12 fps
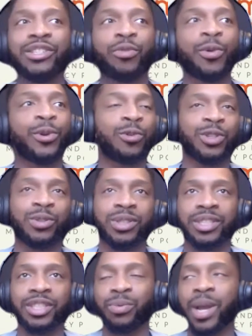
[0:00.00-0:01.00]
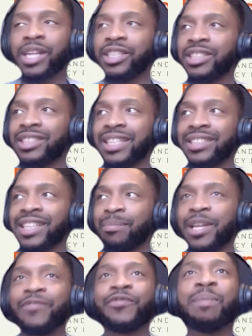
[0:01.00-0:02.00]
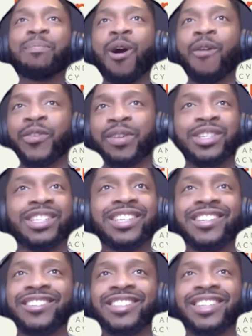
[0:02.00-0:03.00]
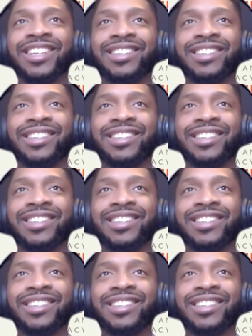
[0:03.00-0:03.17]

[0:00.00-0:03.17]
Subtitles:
critical situations? And I said, I played football for 15 years.